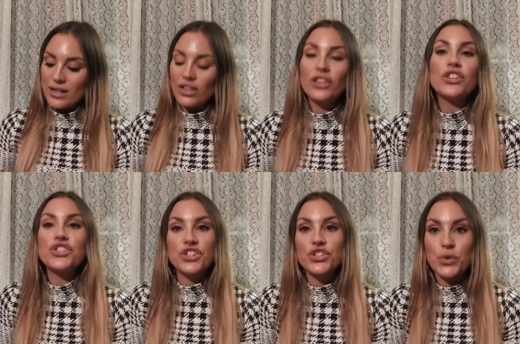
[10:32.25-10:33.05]
not
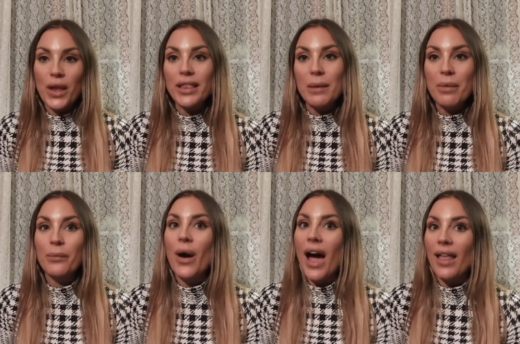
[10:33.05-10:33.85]
is just trendy,
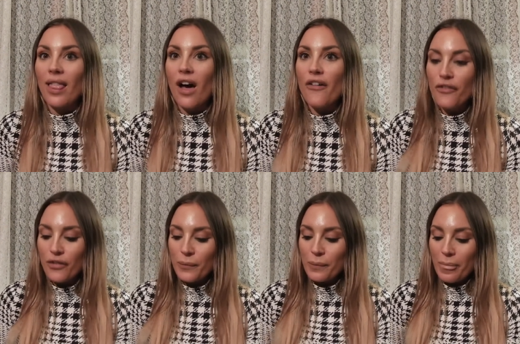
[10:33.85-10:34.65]
but what I
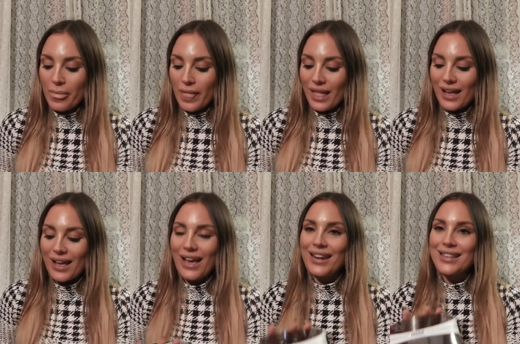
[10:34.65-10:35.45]
love.
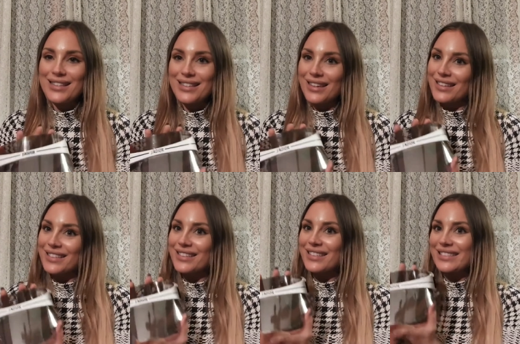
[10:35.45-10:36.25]
And it's
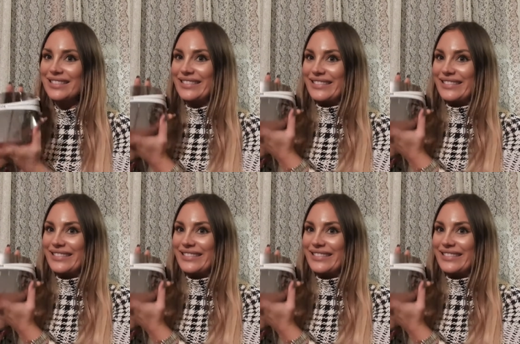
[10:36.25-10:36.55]
this.